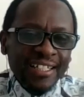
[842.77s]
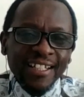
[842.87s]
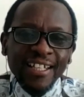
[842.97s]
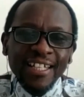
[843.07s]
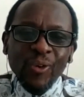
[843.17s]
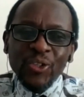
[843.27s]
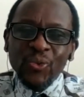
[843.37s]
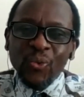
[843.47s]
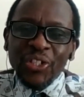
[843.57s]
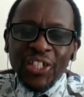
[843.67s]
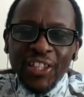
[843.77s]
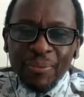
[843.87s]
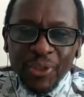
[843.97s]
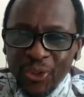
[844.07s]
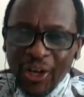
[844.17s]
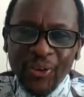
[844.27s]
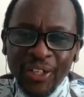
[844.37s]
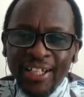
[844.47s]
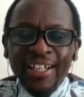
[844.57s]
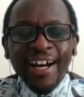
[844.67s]
He was watching them
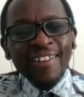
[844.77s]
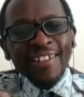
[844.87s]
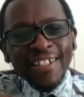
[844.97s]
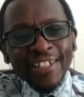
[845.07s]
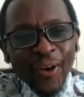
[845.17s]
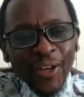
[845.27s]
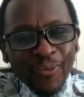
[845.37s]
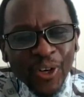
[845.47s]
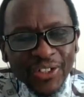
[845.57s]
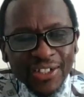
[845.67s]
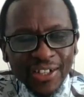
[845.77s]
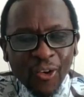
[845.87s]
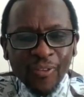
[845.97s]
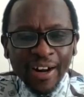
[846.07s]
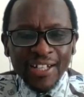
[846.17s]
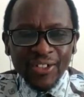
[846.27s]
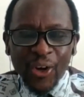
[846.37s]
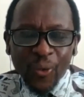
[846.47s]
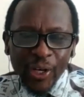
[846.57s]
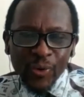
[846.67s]
struggling. And this is how he watches over us
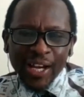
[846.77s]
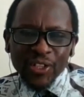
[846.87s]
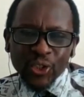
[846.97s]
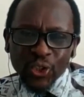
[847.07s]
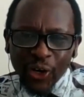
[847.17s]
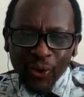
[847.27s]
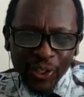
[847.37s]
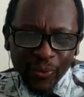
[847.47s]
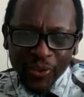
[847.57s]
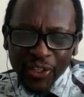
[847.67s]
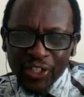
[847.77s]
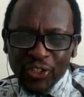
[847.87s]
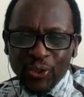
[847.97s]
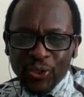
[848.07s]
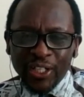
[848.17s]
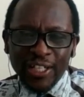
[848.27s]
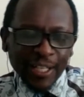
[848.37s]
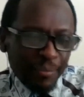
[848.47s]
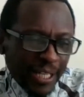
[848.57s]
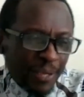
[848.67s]
when we are struggling with issues,
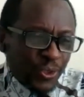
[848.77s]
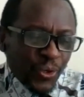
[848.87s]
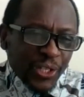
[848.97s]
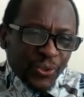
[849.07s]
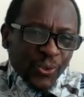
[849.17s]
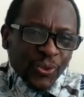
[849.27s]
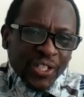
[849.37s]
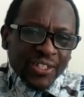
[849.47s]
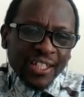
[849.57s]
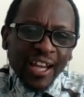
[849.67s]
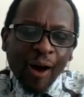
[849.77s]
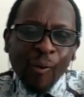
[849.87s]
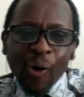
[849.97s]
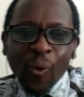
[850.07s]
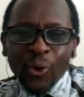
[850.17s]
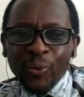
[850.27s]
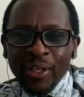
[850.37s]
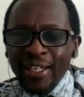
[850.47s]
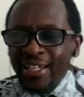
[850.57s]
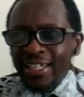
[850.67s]
sometimes trying to do things our own
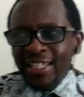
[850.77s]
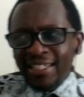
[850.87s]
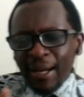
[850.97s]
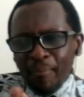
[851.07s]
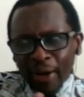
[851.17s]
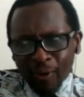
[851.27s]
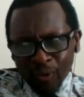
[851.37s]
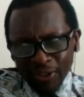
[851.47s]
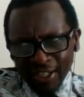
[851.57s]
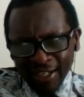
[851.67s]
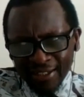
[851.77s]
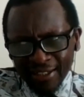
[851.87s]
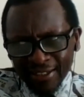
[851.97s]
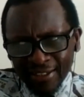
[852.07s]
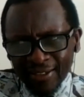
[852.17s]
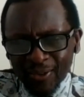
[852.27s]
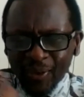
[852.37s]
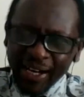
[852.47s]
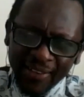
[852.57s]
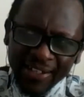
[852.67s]
way. He's somewhere watching us.
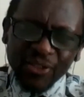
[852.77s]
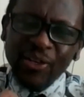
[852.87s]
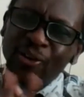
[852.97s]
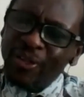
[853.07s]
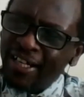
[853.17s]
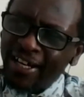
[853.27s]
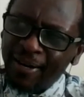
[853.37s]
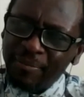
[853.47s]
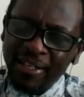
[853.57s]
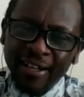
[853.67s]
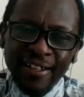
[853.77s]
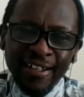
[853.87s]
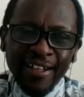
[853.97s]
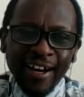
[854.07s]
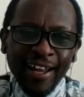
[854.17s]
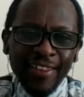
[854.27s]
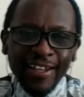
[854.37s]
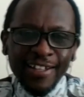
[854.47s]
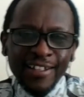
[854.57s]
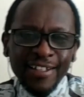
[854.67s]
Why are they struggling and I'm here? And
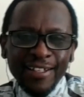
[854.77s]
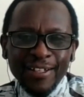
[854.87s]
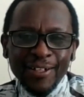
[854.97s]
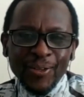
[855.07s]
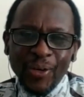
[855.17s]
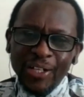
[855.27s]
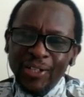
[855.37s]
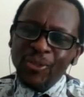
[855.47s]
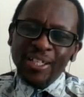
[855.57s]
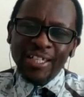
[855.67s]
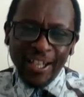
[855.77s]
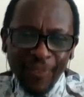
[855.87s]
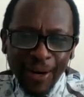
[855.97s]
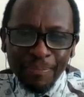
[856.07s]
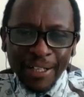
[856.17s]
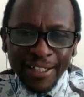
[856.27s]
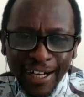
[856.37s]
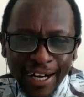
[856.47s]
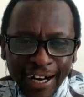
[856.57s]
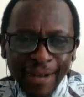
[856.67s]
then when you give up and
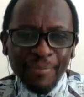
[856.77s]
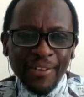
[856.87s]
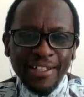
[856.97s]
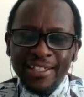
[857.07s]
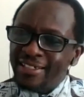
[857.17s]
come, then he